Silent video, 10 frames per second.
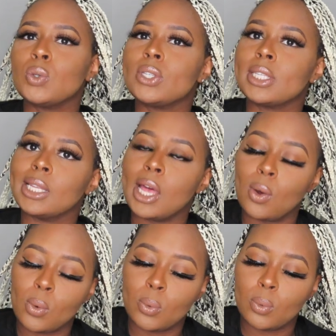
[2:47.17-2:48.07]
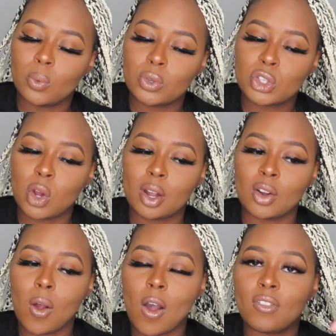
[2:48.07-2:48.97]
slow starting
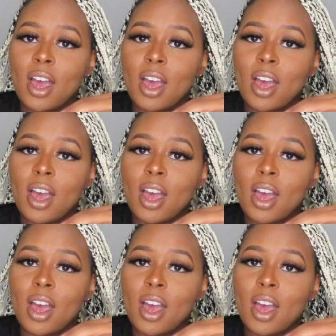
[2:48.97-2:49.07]
off.